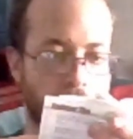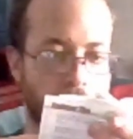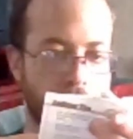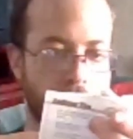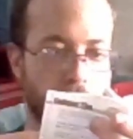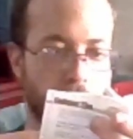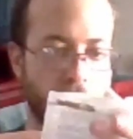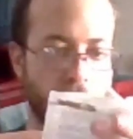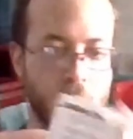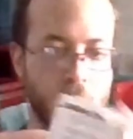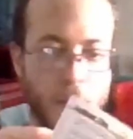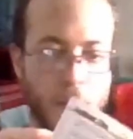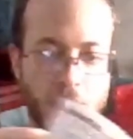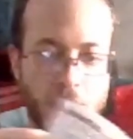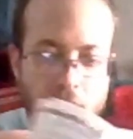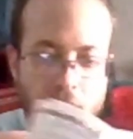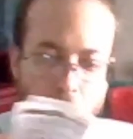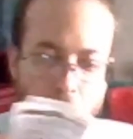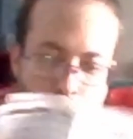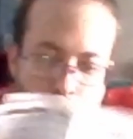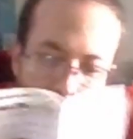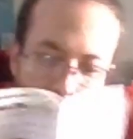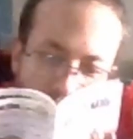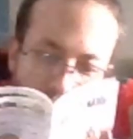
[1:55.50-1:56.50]
That's my type
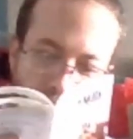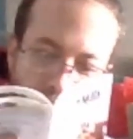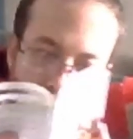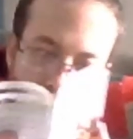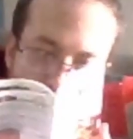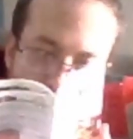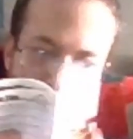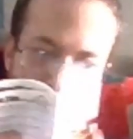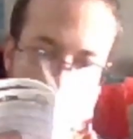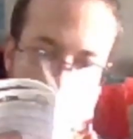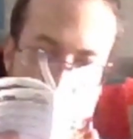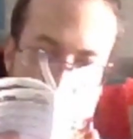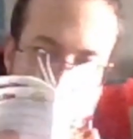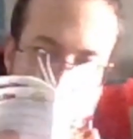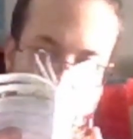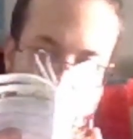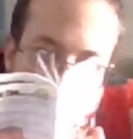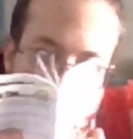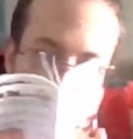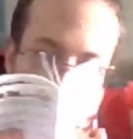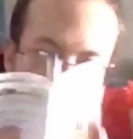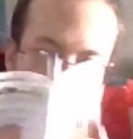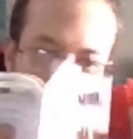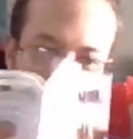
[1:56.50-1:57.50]
of manual.
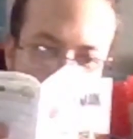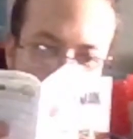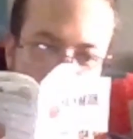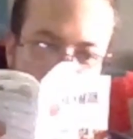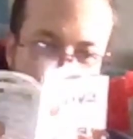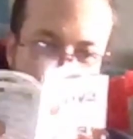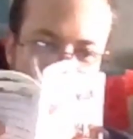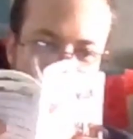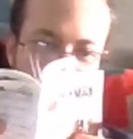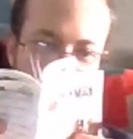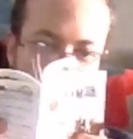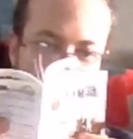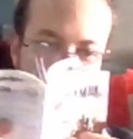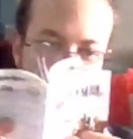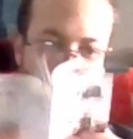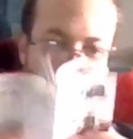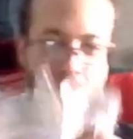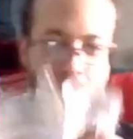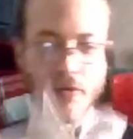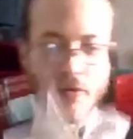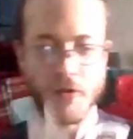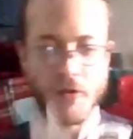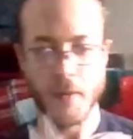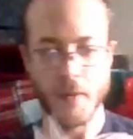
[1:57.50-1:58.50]
There's not
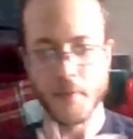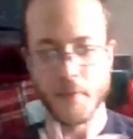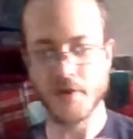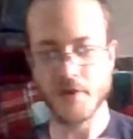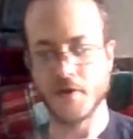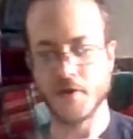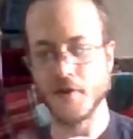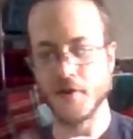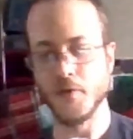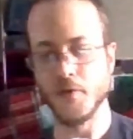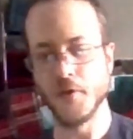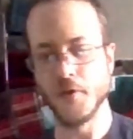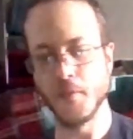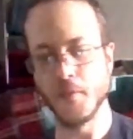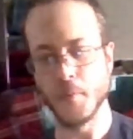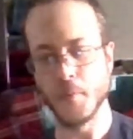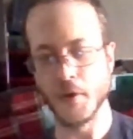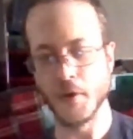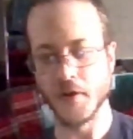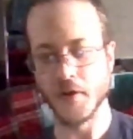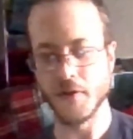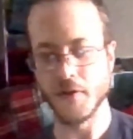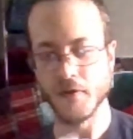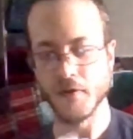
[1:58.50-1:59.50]
there's not much to it, but
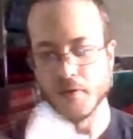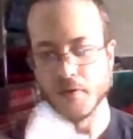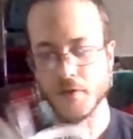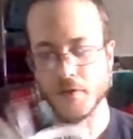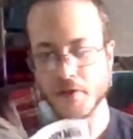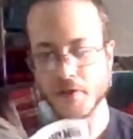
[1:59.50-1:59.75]
it literally